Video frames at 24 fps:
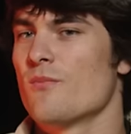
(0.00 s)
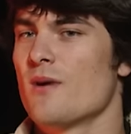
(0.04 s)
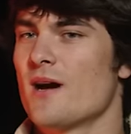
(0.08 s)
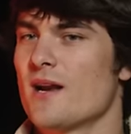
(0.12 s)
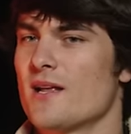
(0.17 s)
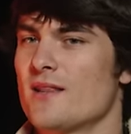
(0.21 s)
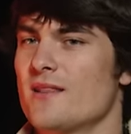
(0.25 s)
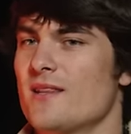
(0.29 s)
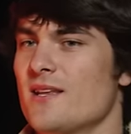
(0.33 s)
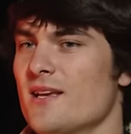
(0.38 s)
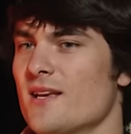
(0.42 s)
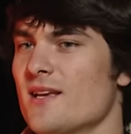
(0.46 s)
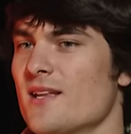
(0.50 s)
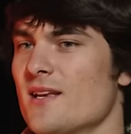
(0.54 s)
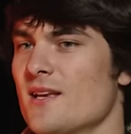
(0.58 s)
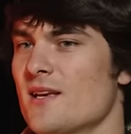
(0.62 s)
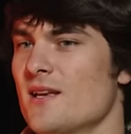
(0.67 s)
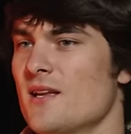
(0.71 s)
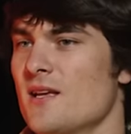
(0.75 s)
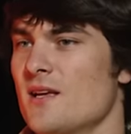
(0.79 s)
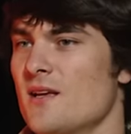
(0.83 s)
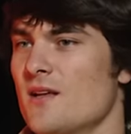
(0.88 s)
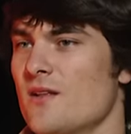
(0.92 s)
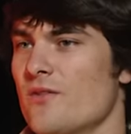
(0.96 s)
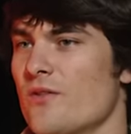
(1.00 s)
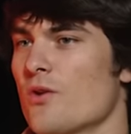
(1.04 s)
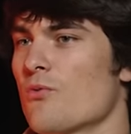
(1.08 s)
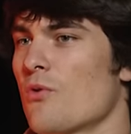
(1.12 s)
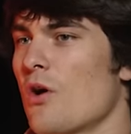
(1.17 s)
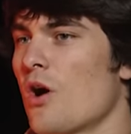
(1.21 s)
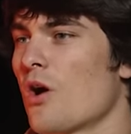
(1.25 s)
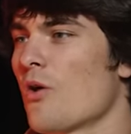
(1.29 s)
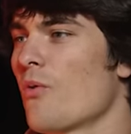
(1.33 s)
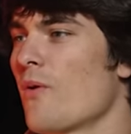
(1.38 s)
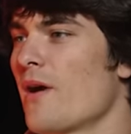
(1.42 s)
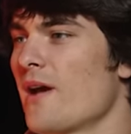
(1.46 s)
about it thinking the
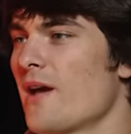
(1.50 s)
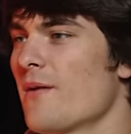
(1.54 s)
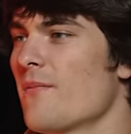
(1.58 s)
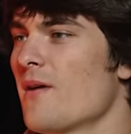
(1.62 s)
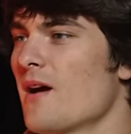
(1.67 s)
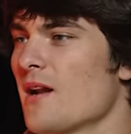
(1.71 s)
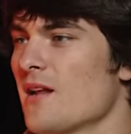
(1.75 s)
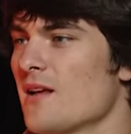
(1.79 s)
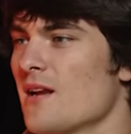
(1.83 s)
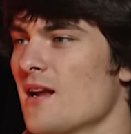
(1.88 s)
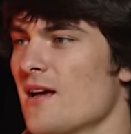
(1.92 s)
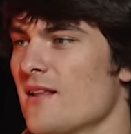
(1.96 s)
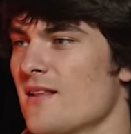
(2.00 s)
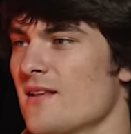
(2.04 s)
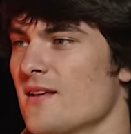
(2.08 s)
wrong way about it. I